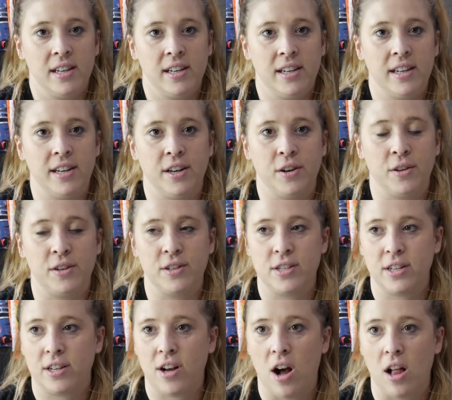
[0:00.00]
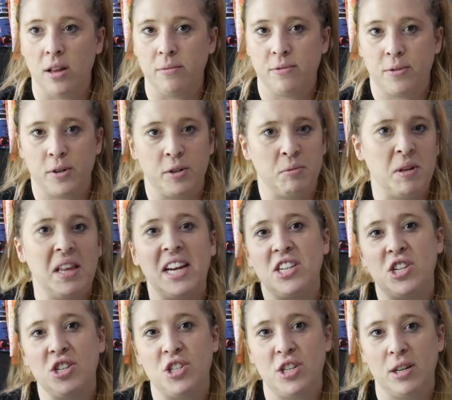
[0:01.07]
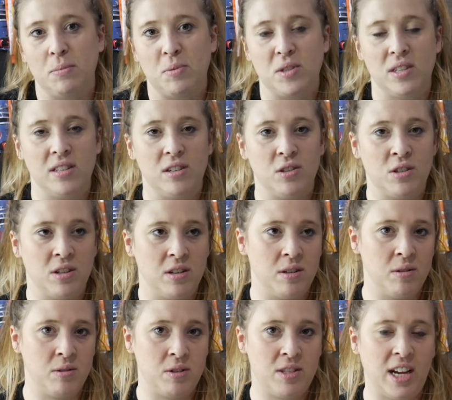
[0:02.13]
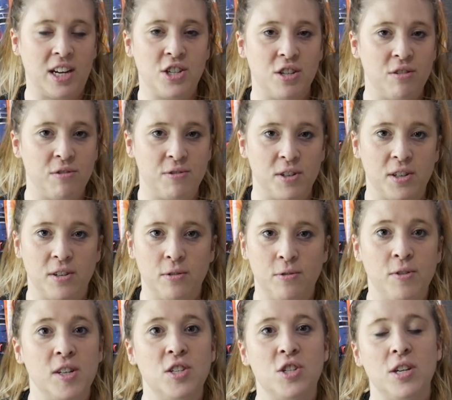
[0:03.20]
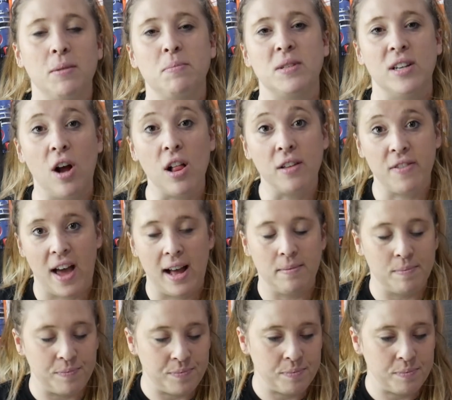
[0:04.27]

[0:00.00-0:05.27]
you know, there's a column for relationships and there's a section for friendships and all of that.